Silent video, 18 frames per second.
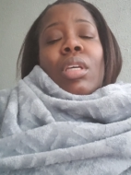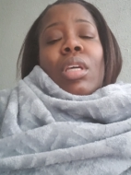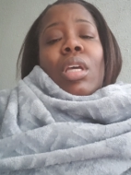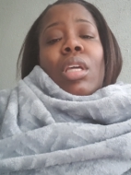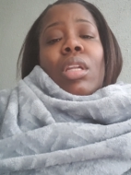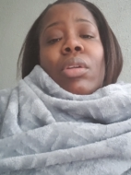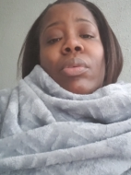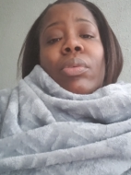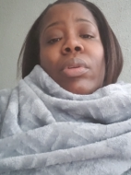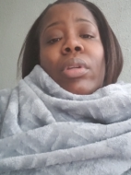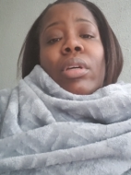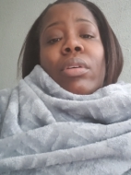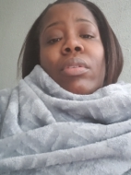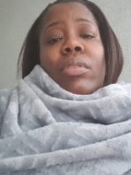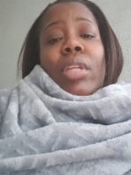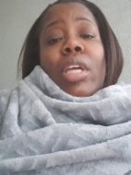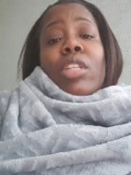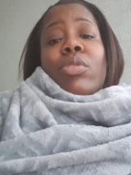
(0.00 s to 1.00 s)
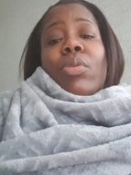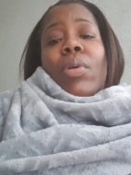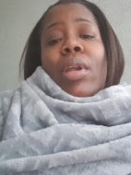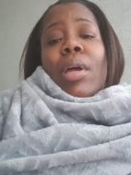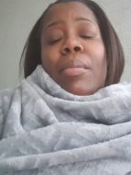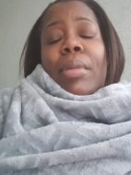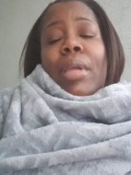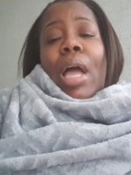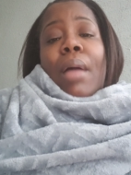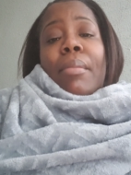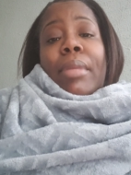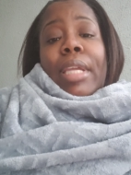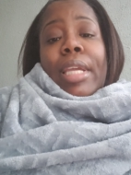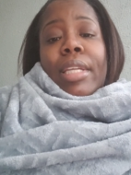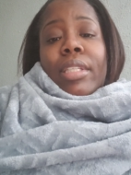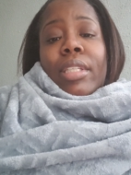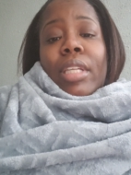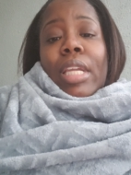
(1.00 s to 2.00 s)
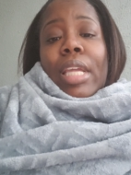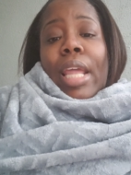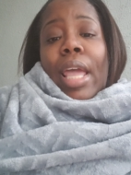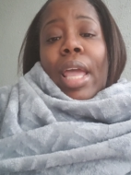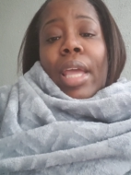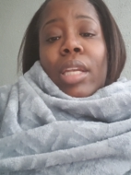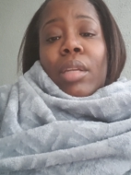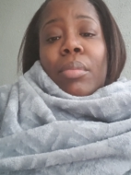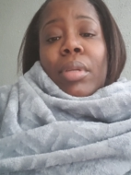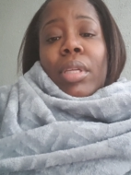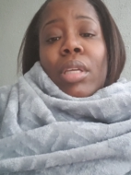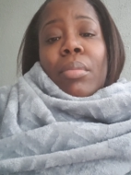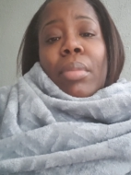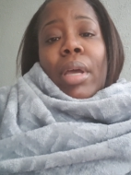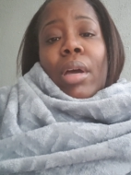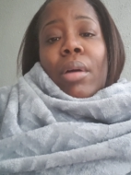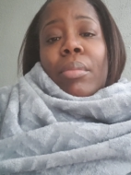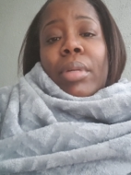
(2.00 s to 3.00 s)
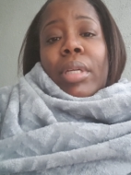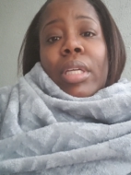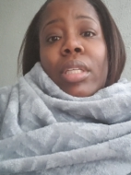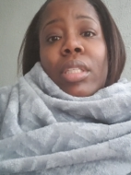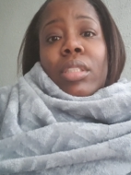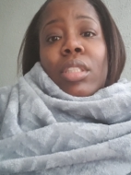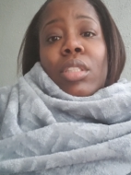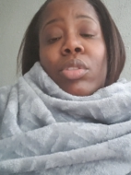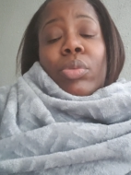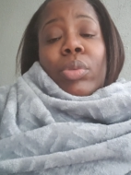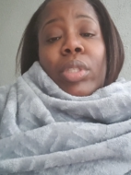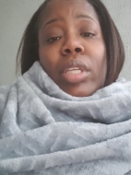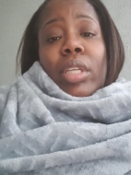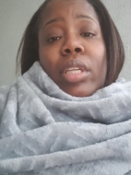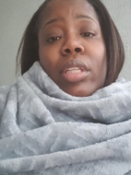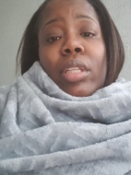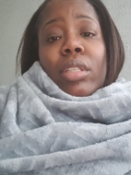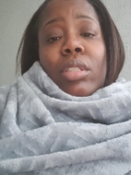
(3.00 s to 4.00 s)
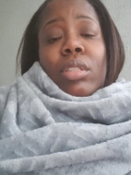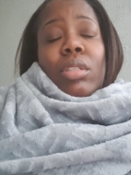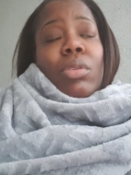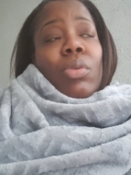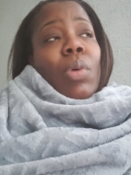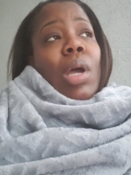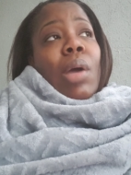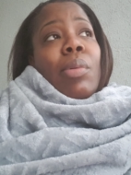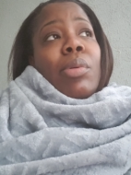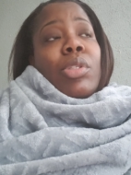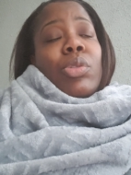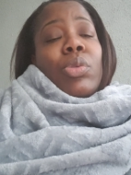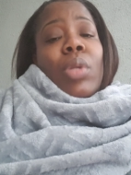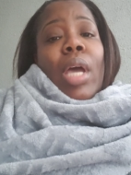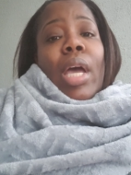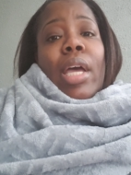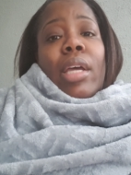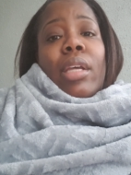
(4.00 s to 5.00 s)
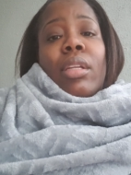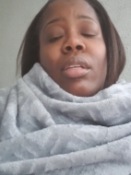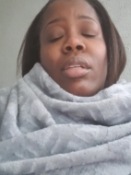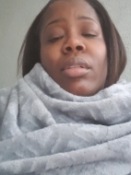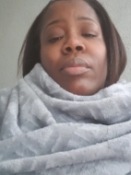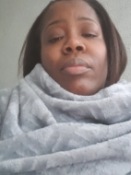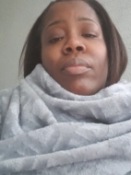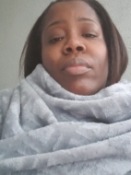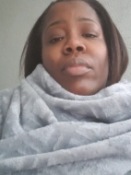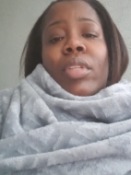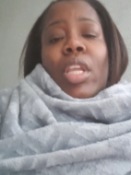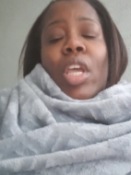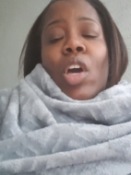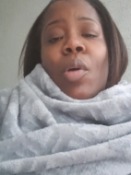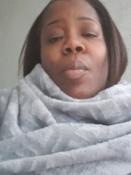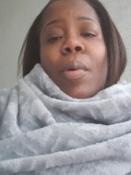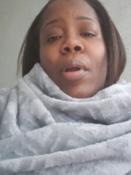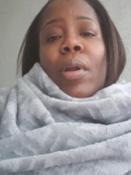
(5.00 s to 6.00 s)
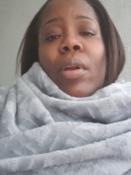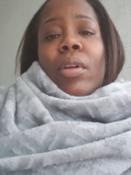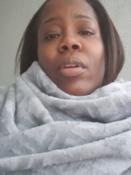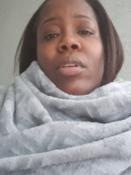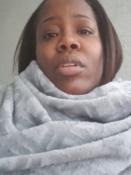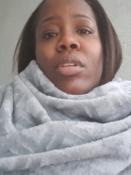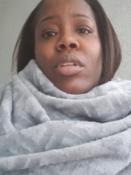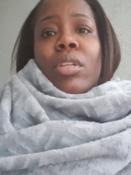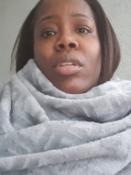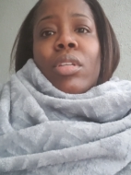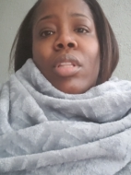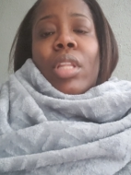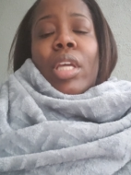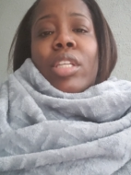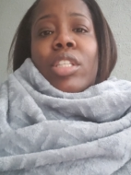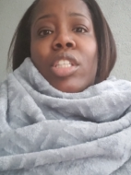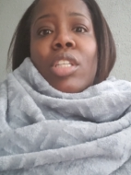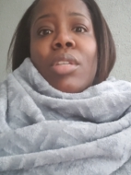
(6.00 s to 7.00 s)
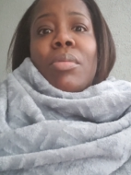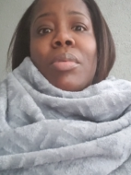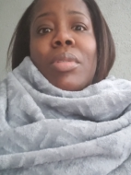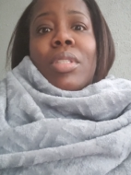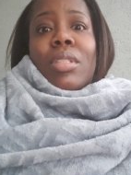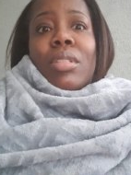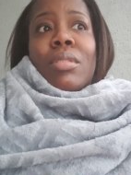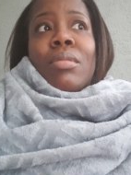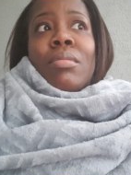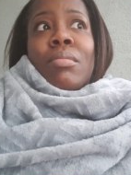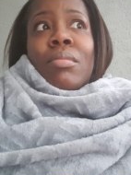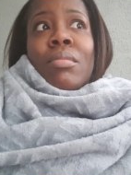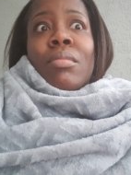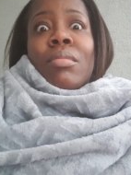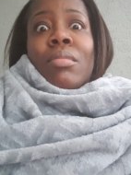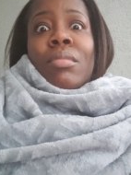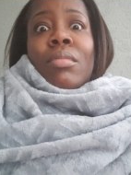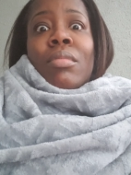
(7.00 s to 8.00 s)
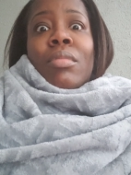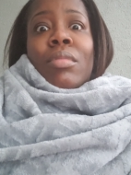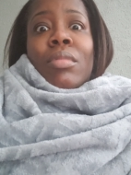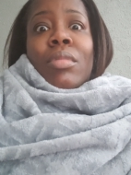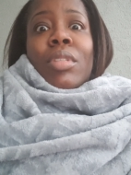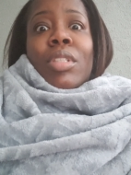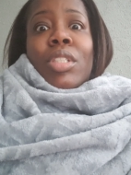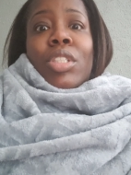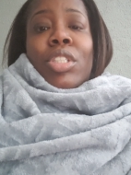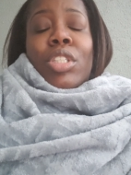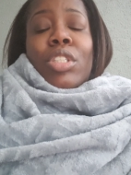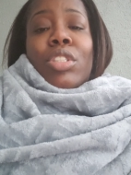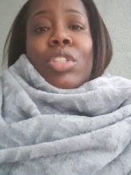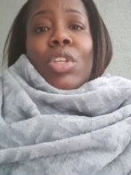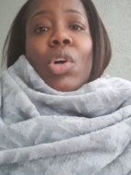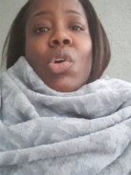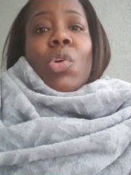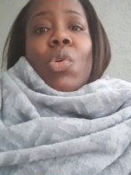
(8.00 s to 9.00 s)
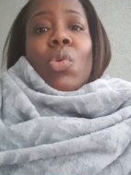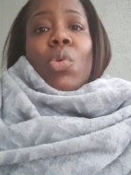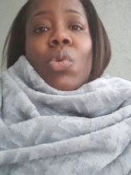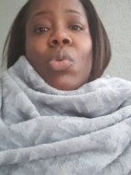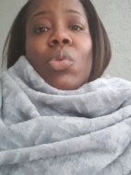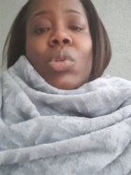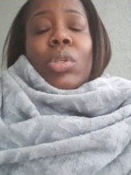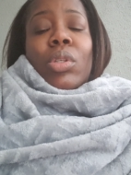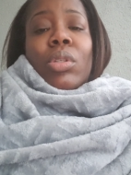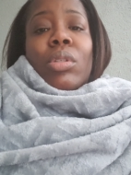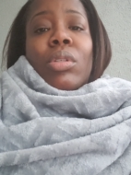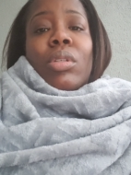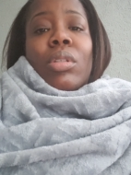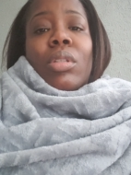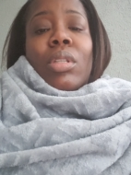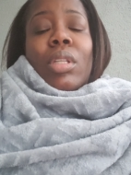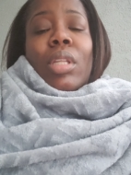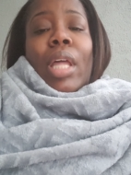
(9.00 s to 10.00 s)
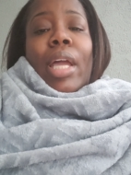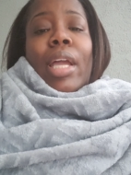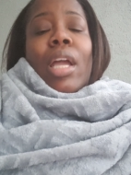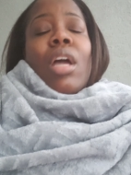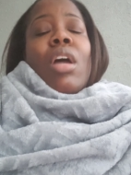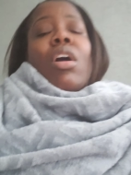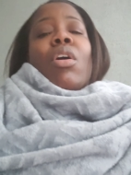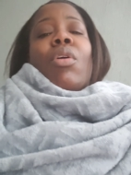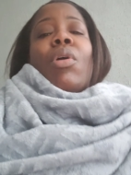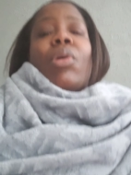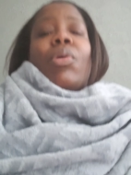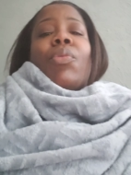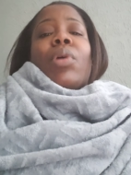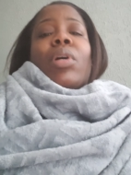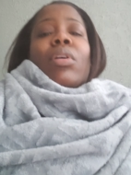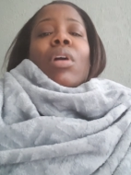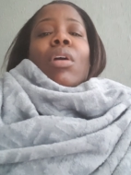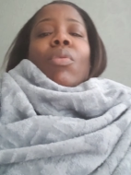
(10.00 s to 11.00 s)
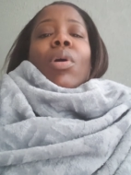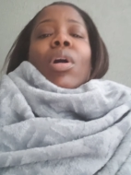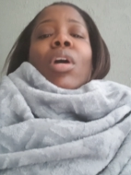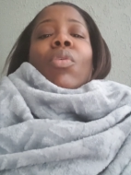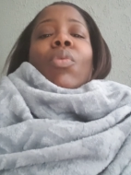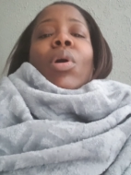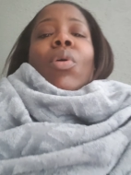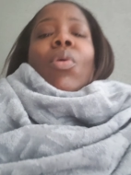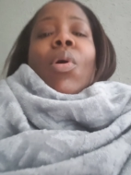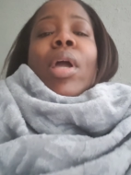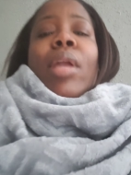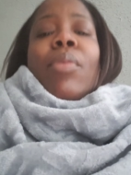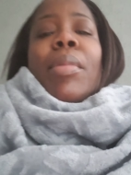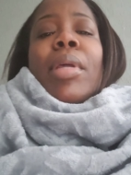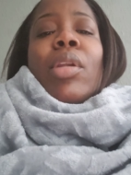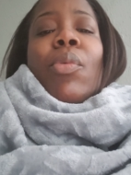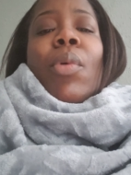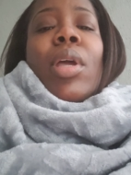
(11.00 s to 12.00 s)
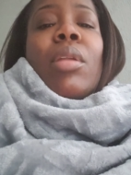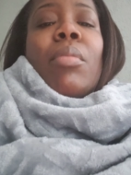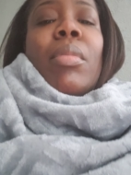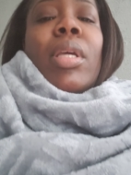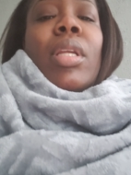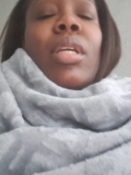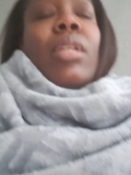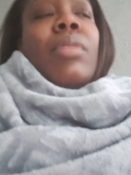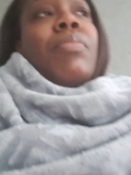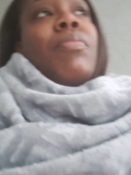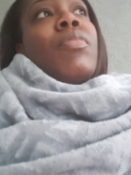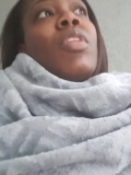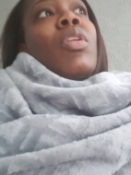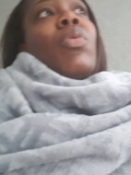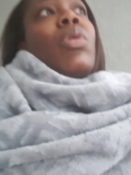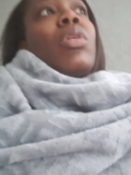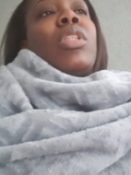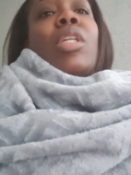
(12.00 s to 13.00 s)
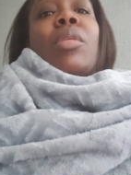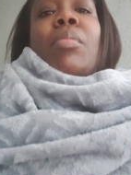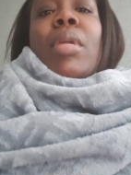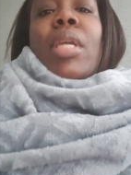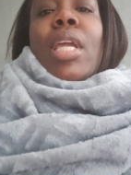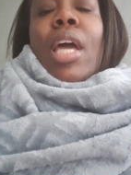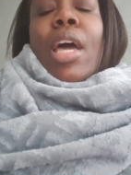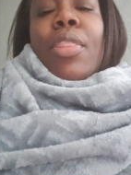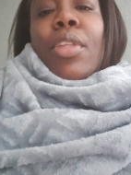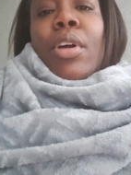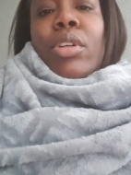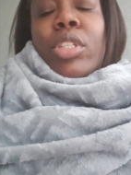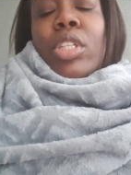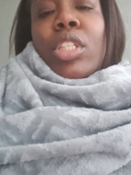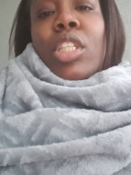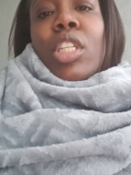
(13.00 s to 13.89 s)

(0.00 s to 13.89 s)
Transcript: i don't know that's what i'm i'm guessing it had to be about because it's ridiculous why would you not help her. Like she was, she sold. Like, oh, well, well, well, wait a minute, wait a minute. Well, to me, I thought she